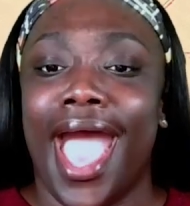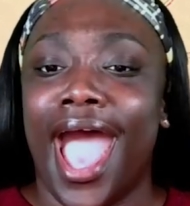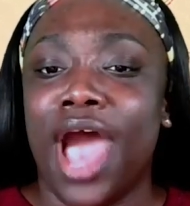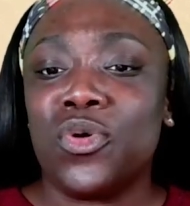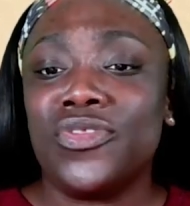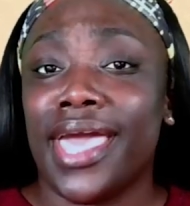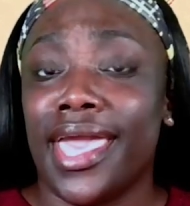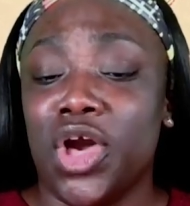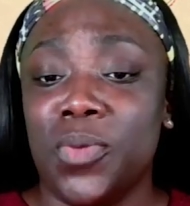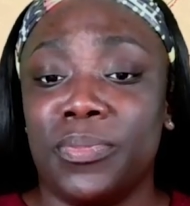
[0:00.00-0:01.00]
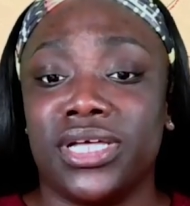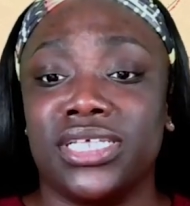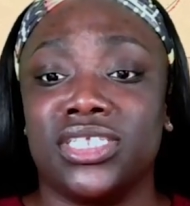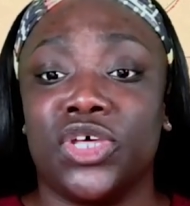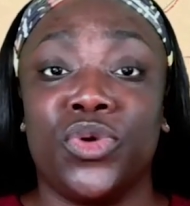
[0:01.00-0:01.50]
How will that help
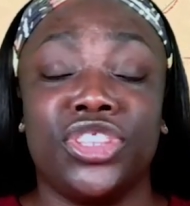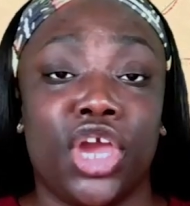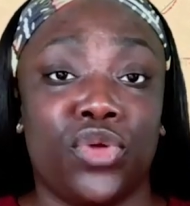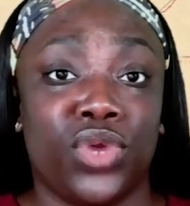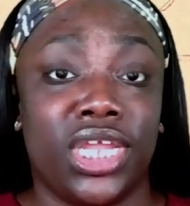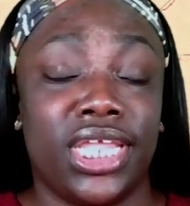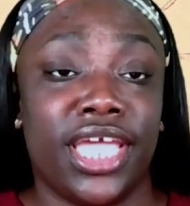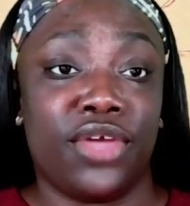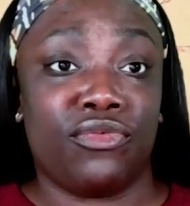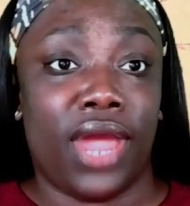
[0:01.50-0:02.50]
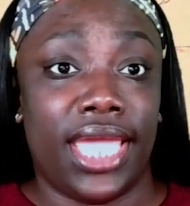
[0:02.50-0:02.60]
us with our reading and